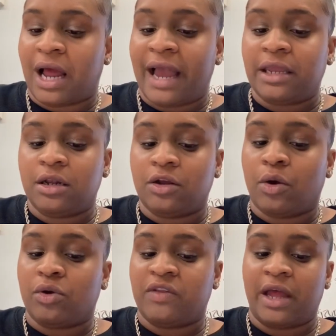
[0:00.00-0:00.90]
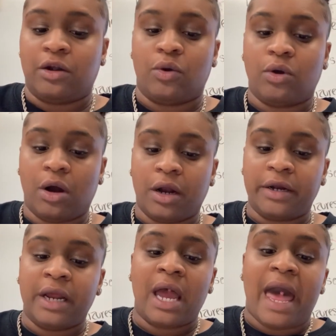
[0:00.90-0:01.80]
I can go to that note
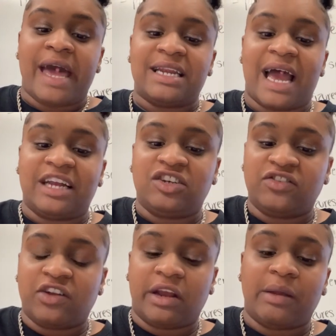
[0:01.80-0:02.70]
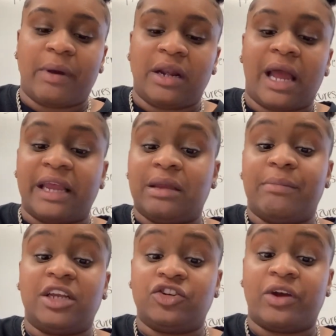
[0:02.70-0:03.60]
card, and as she's talking about it, I can
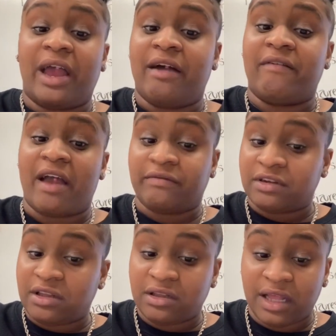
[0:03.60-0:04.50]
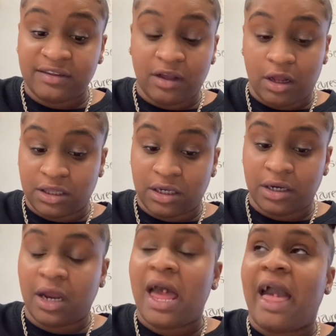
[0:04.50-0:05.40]
make sure I have everything that's on there.
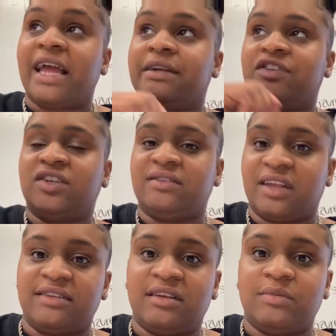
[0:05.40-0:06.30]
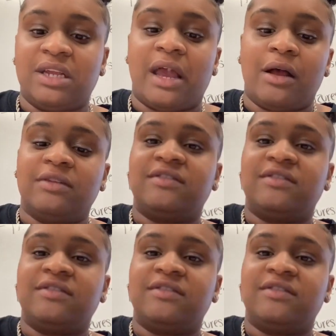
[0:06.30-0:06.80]
And if she says something else,